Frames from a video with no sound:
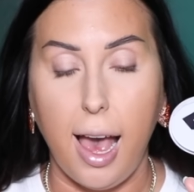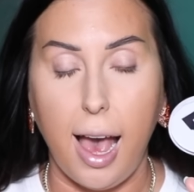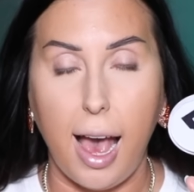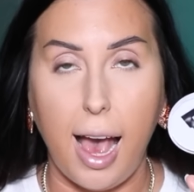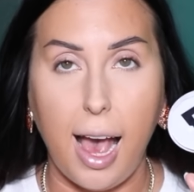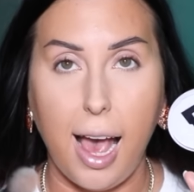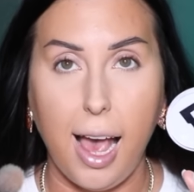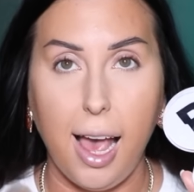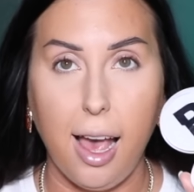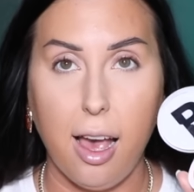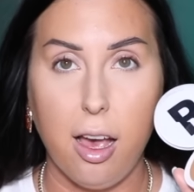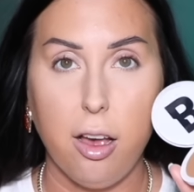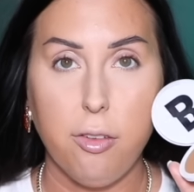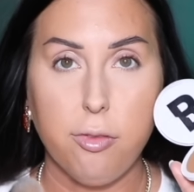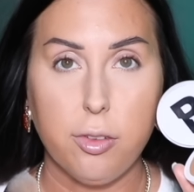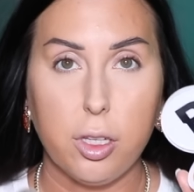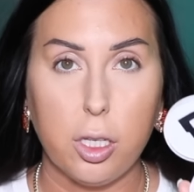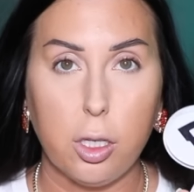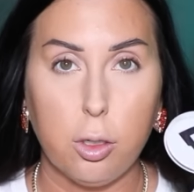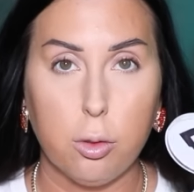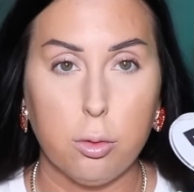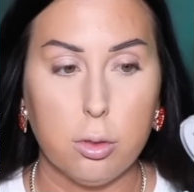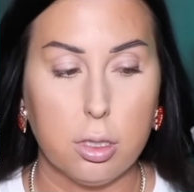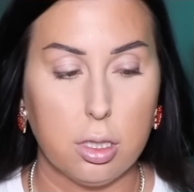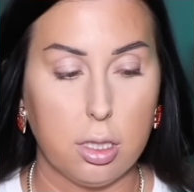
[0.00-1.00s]
I have
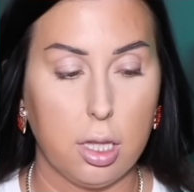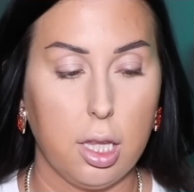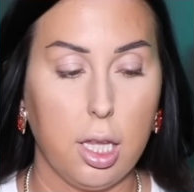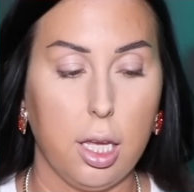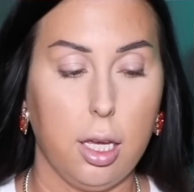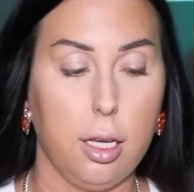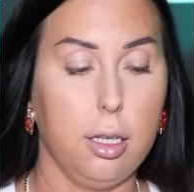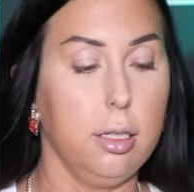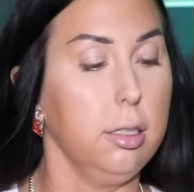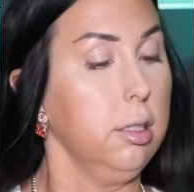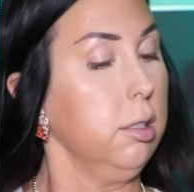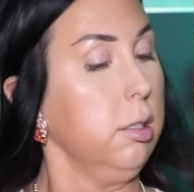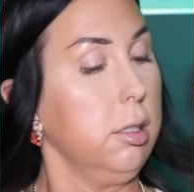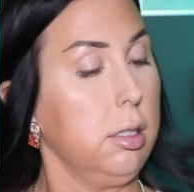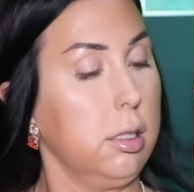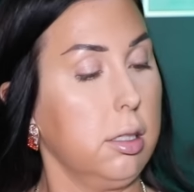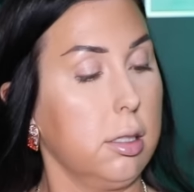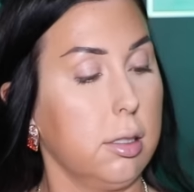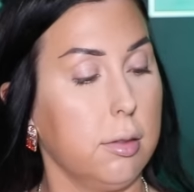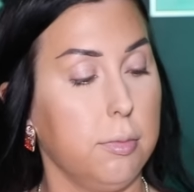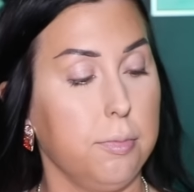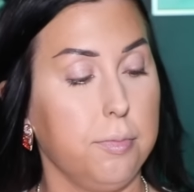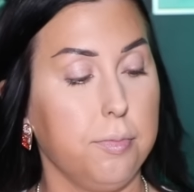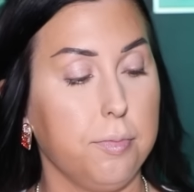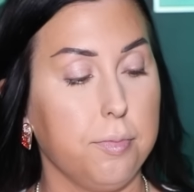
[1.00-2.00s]
used
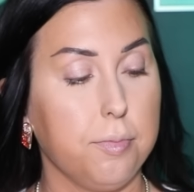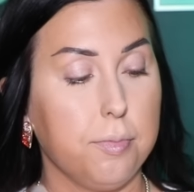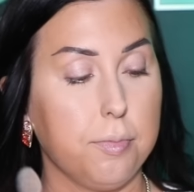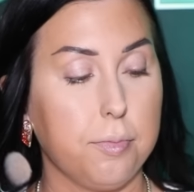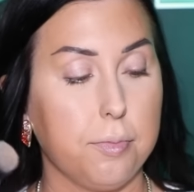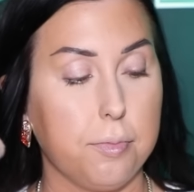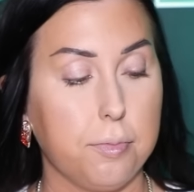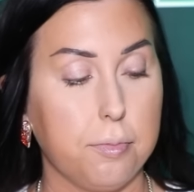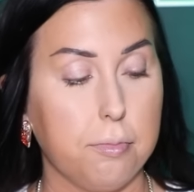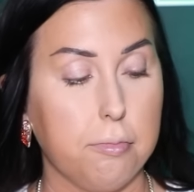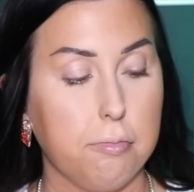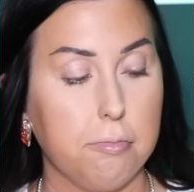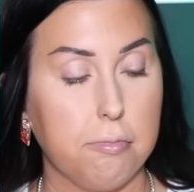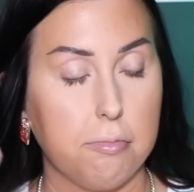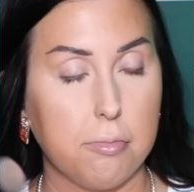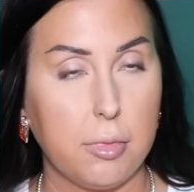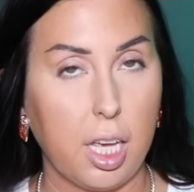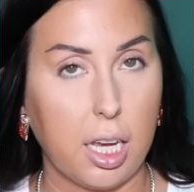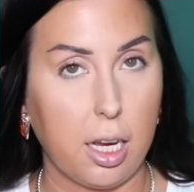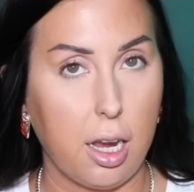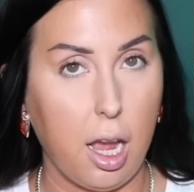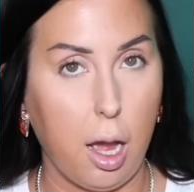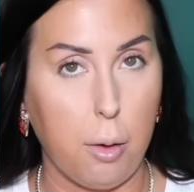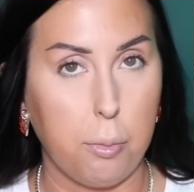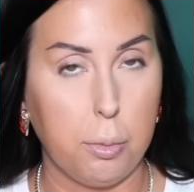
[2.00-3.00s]
this
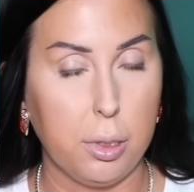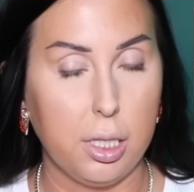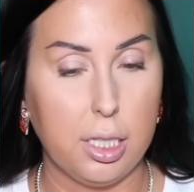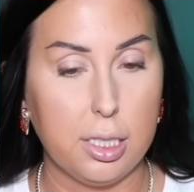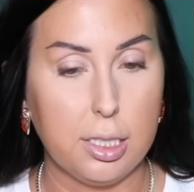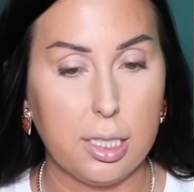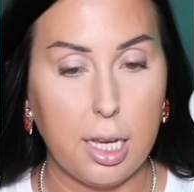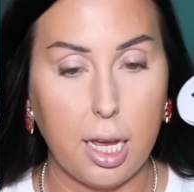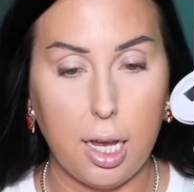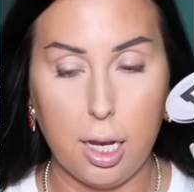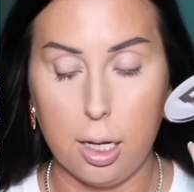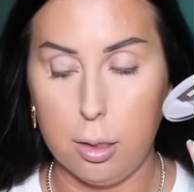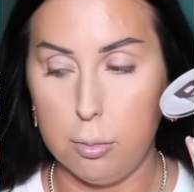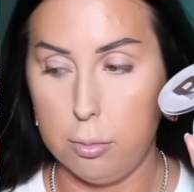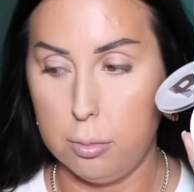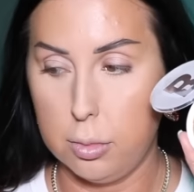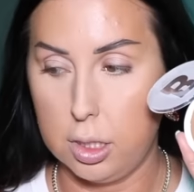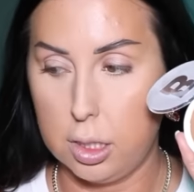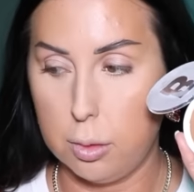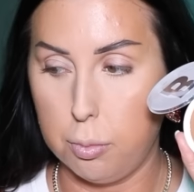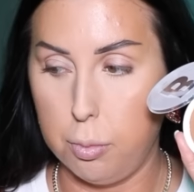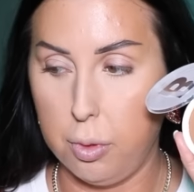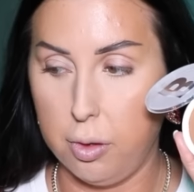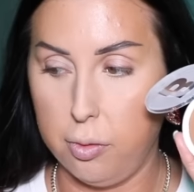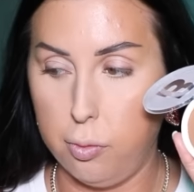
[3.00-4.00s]
a couple of
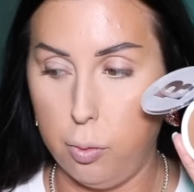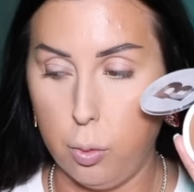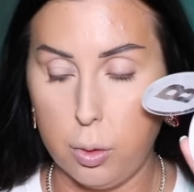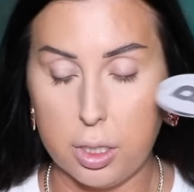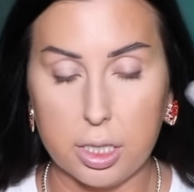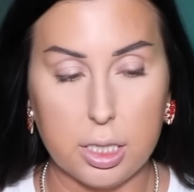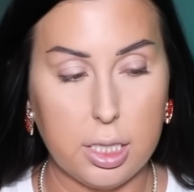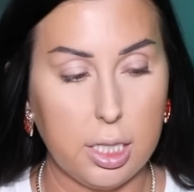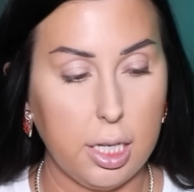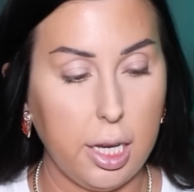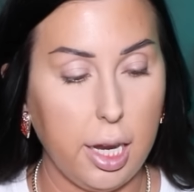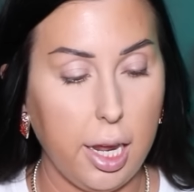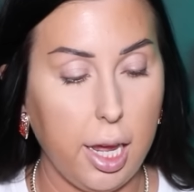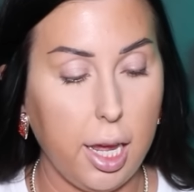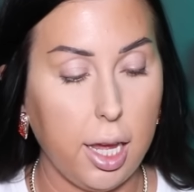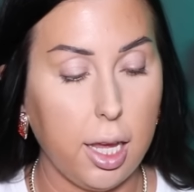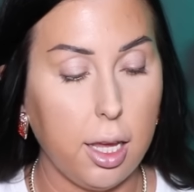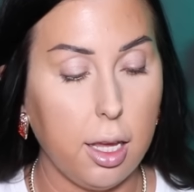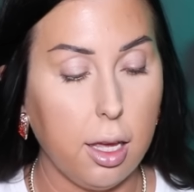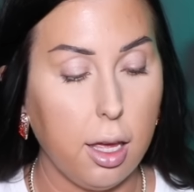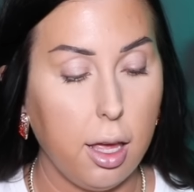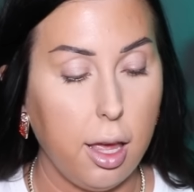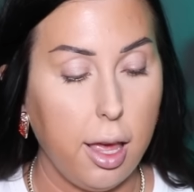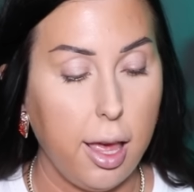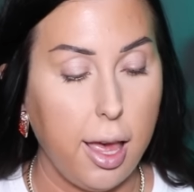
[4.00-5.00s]
times before
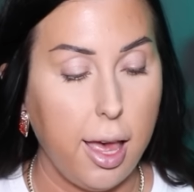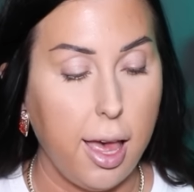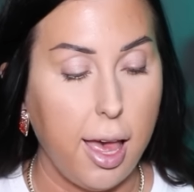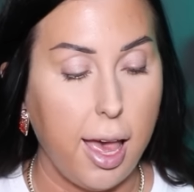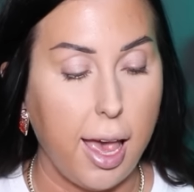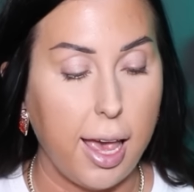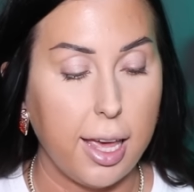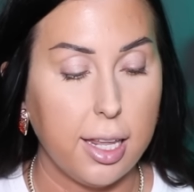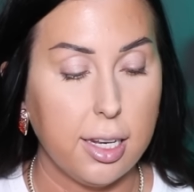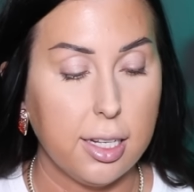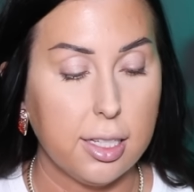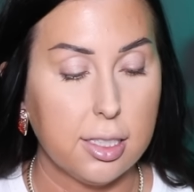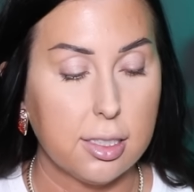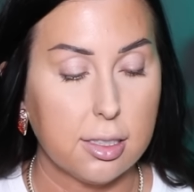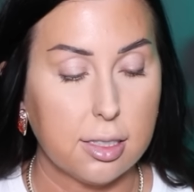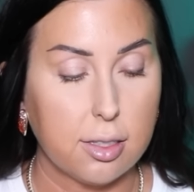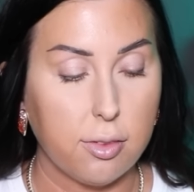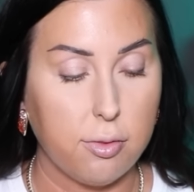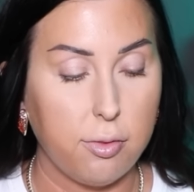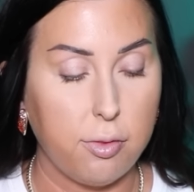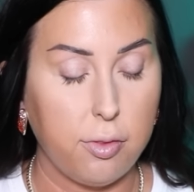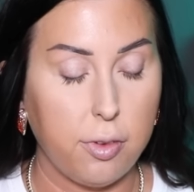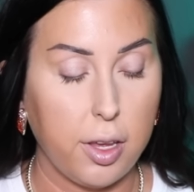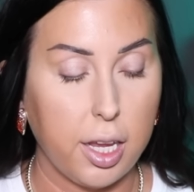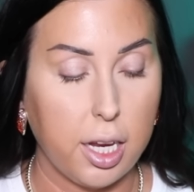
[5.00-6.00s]
today, and it's
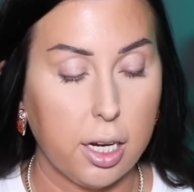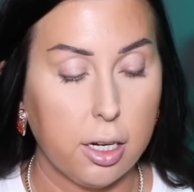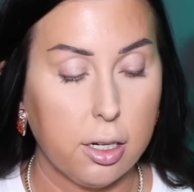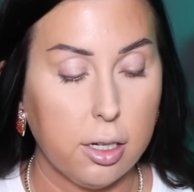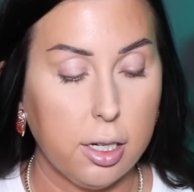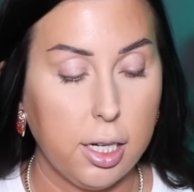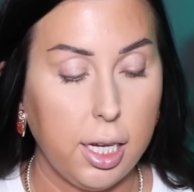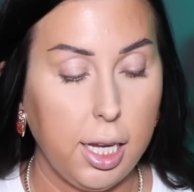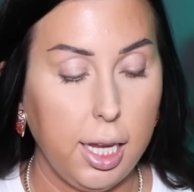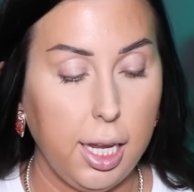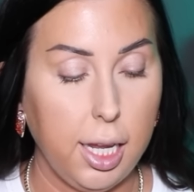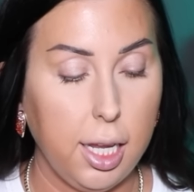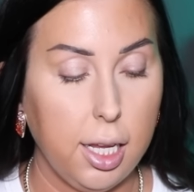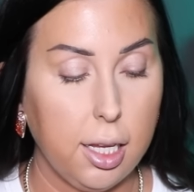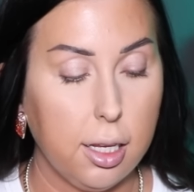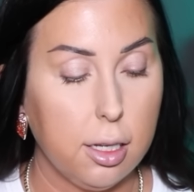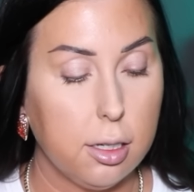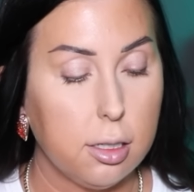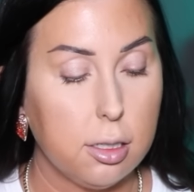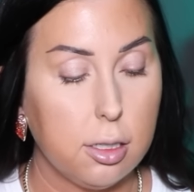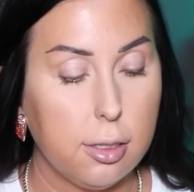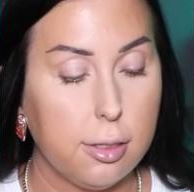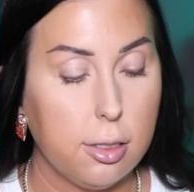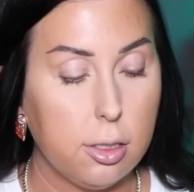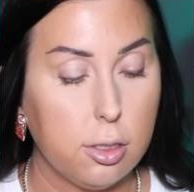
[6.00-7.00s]
very,
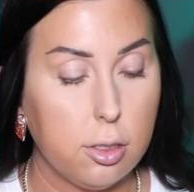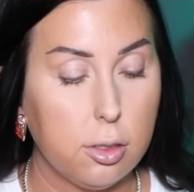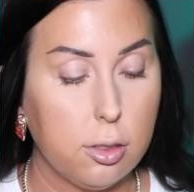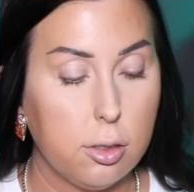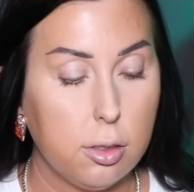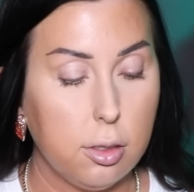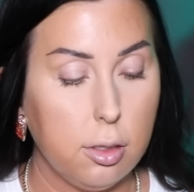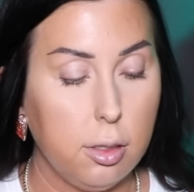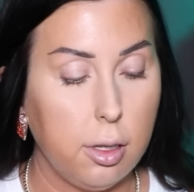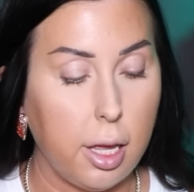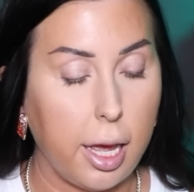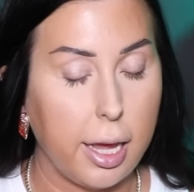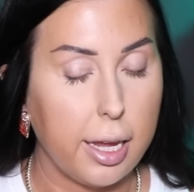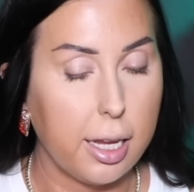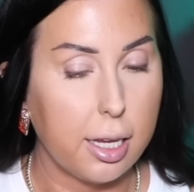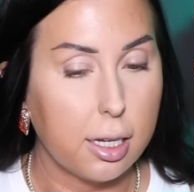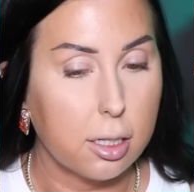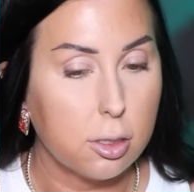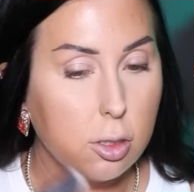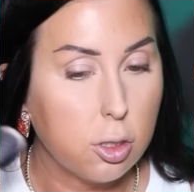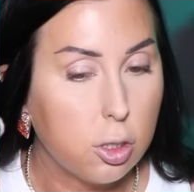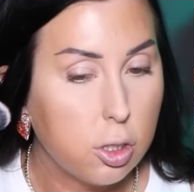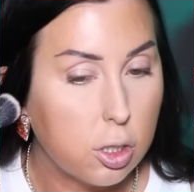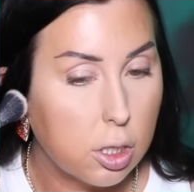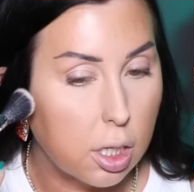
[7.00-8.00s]

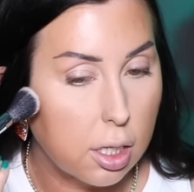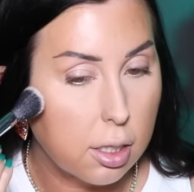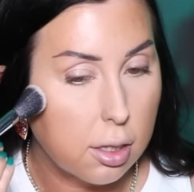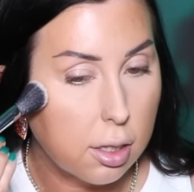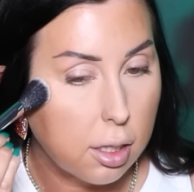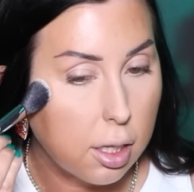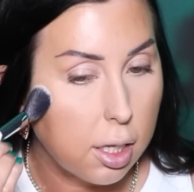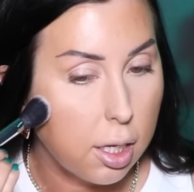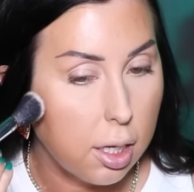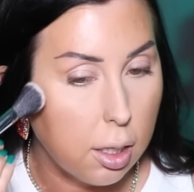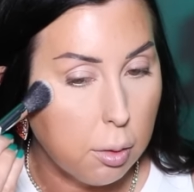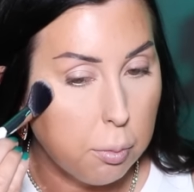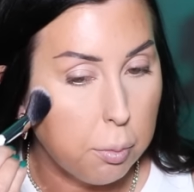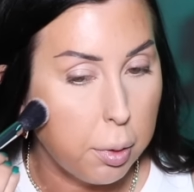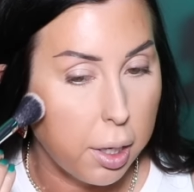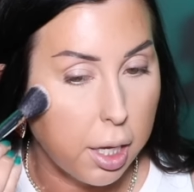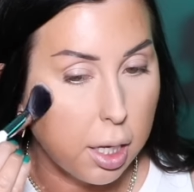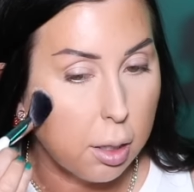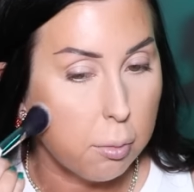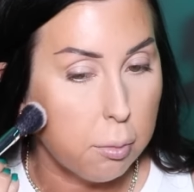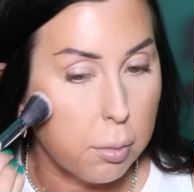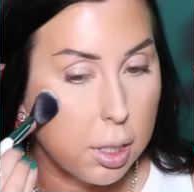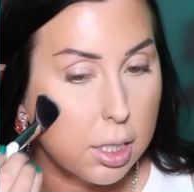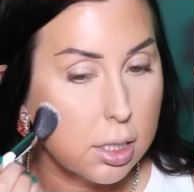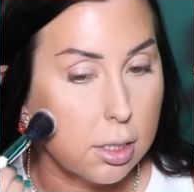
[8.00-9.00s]
like, gently
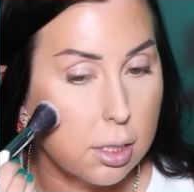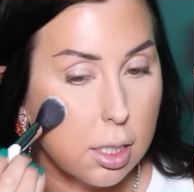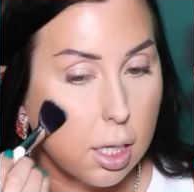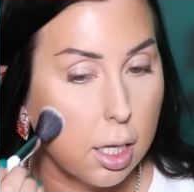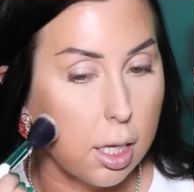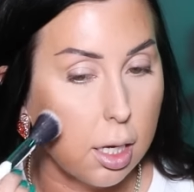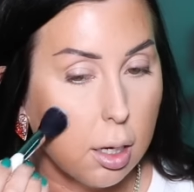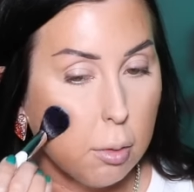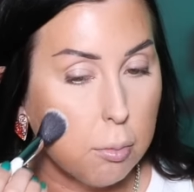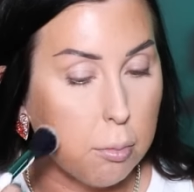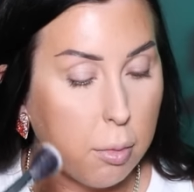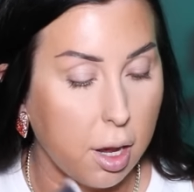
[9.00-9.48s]
pigmented.